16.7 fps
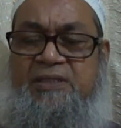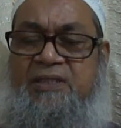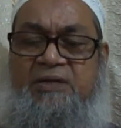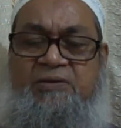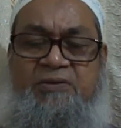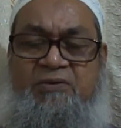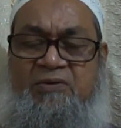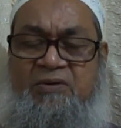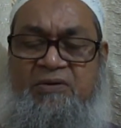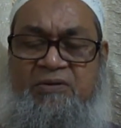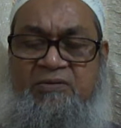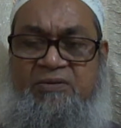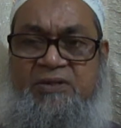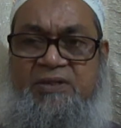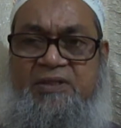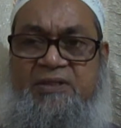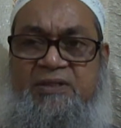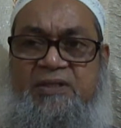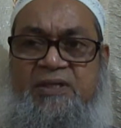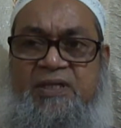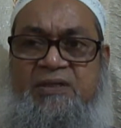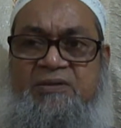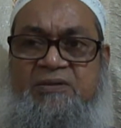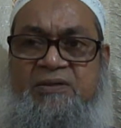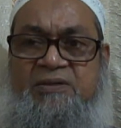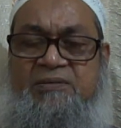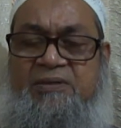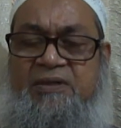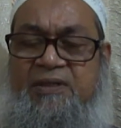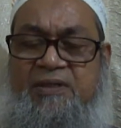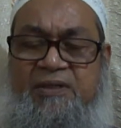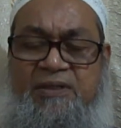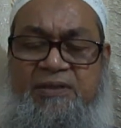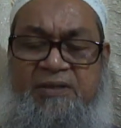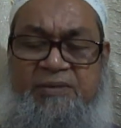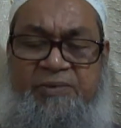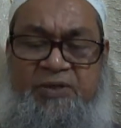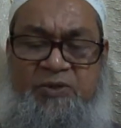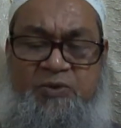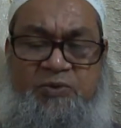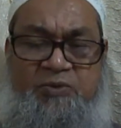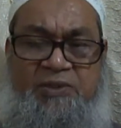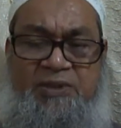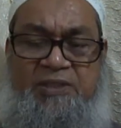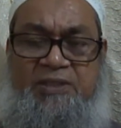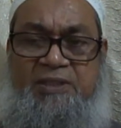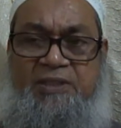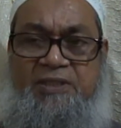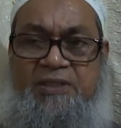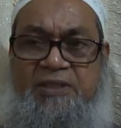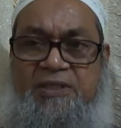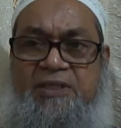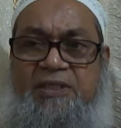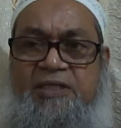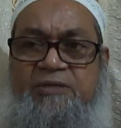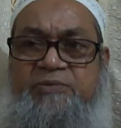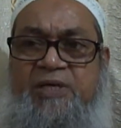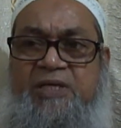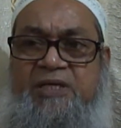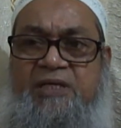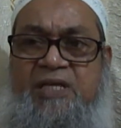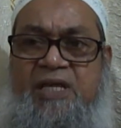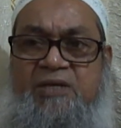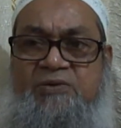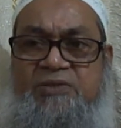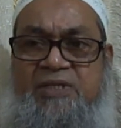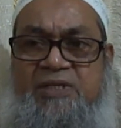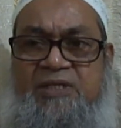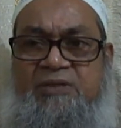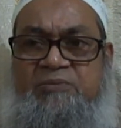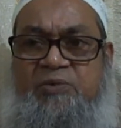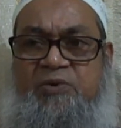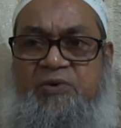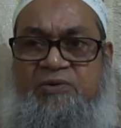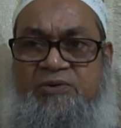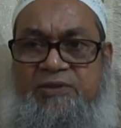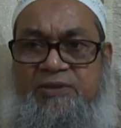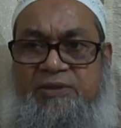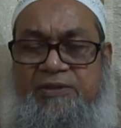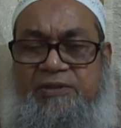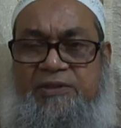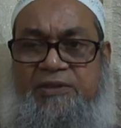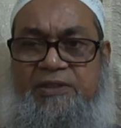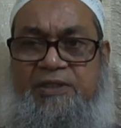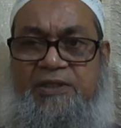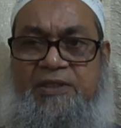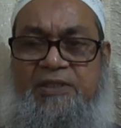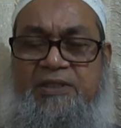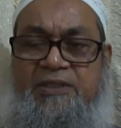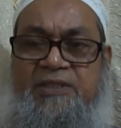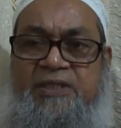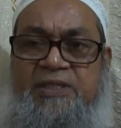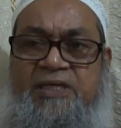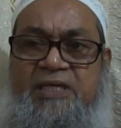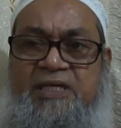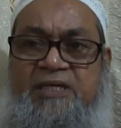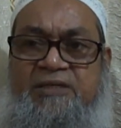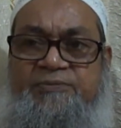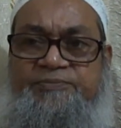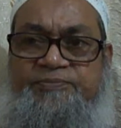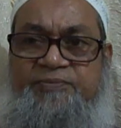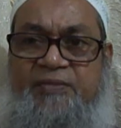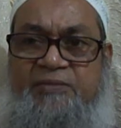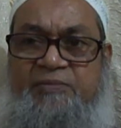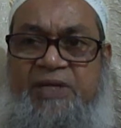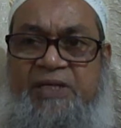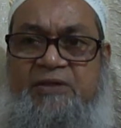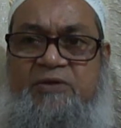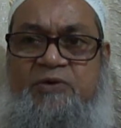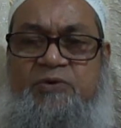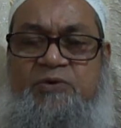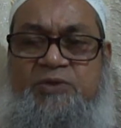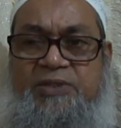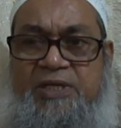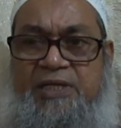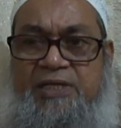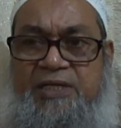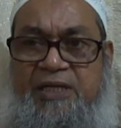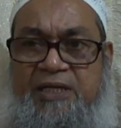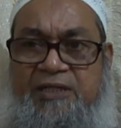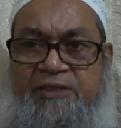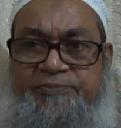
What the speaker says: They are all contain like amino sugar linked by glycosidic bond. They are bactericidal.